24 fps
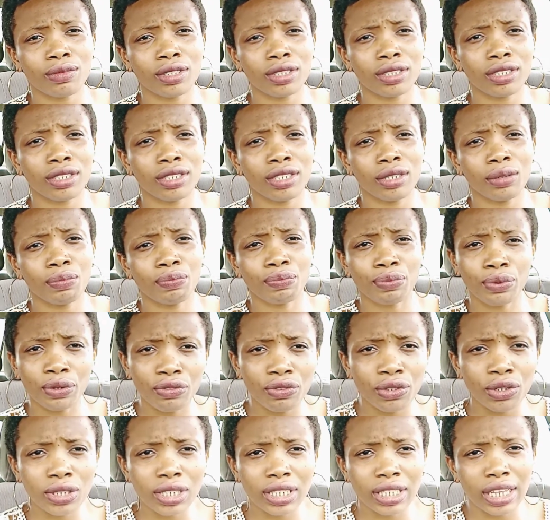the
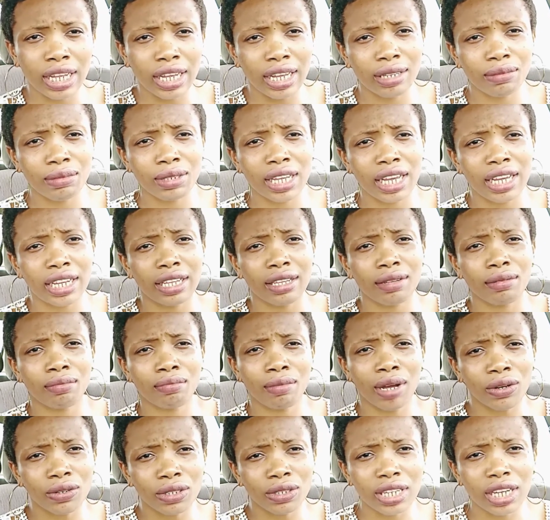previous times, like
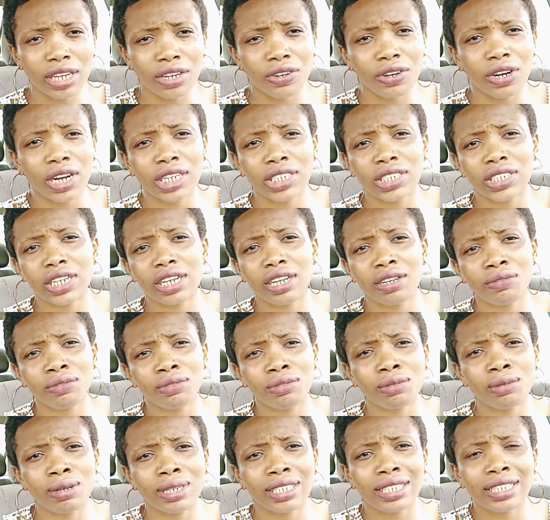my undergraduate
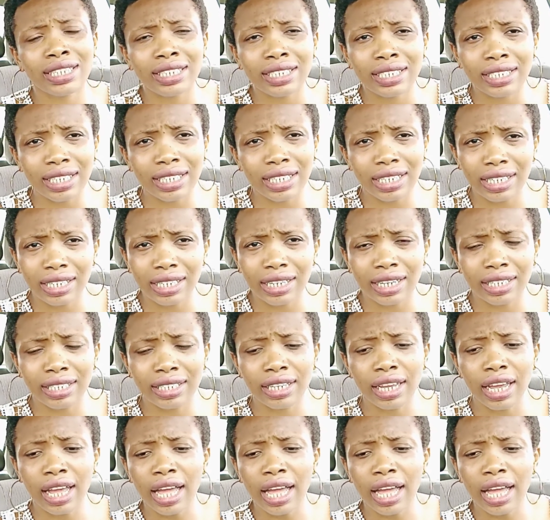level and things like that.